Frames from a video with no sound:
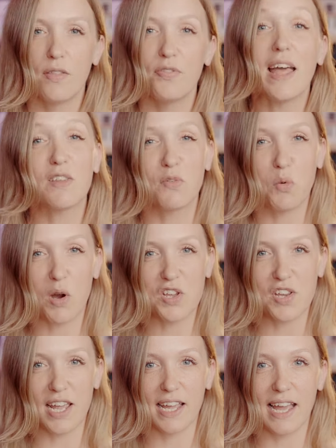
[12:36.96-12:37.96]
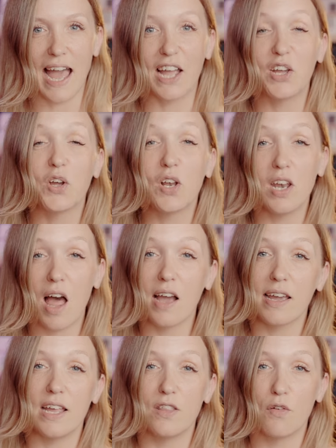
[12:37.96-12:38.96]
Thanks for watching, and good
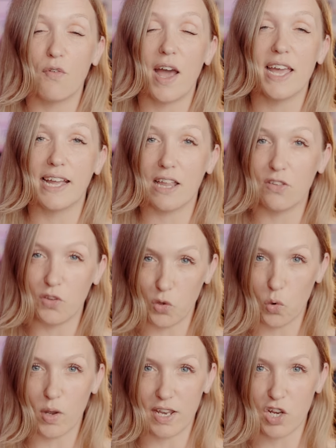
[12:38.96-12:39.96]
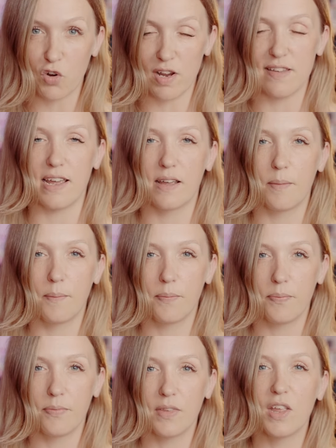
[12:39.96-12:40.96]
luck in the fight against your inner critic.
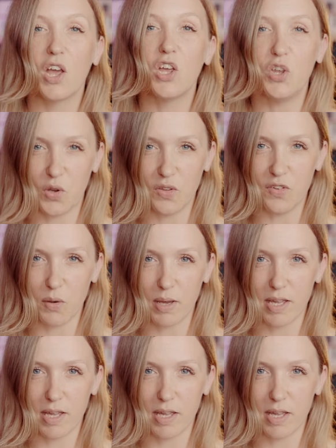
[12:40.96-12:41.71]
You can do